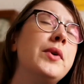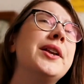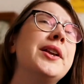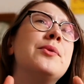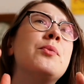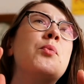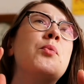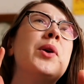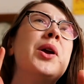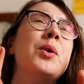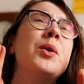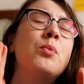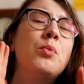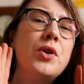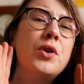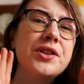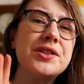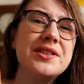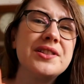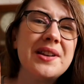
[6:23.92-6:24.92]
wasn't
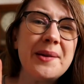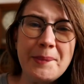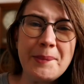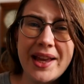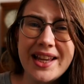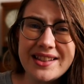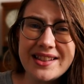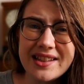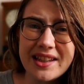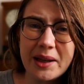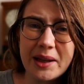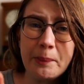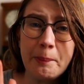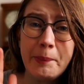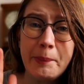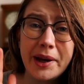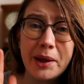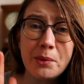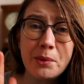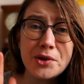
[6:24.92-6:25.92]
amazing, but it
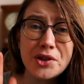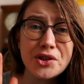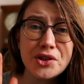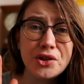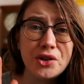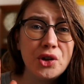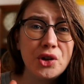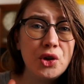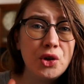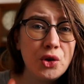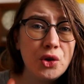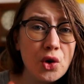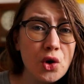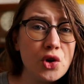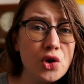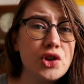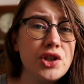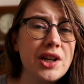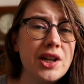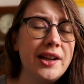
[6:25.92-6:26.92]
was good
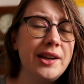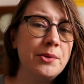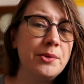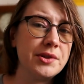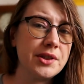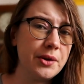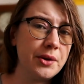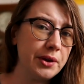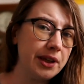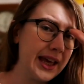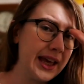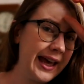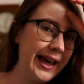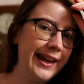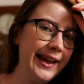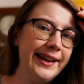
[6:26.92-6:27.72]
and it was okay.